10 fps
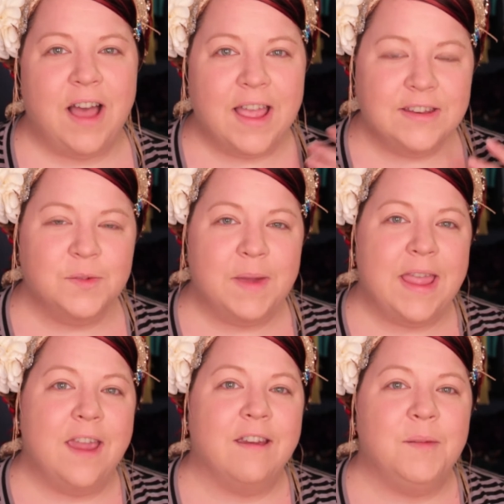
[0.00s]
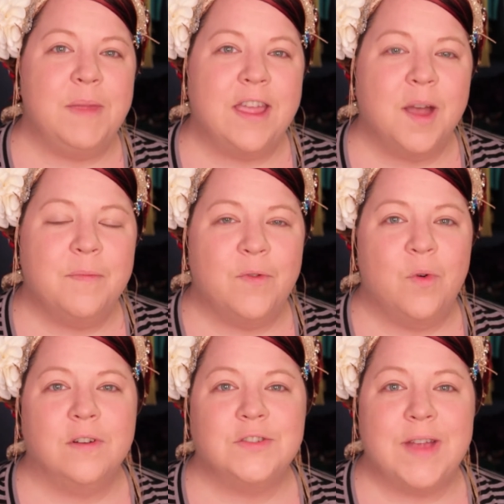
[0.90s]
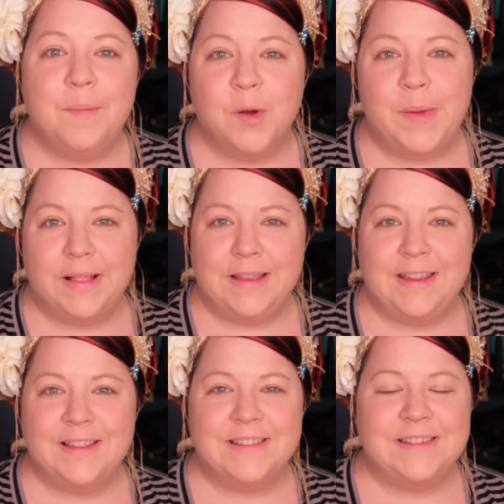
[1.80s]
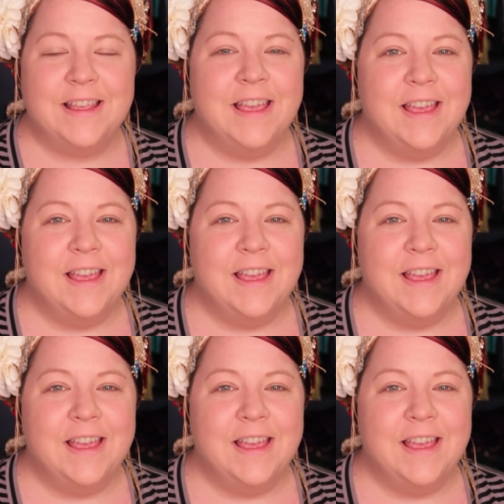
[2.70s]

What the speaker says: I do my hair and makeup for tribal belly dance.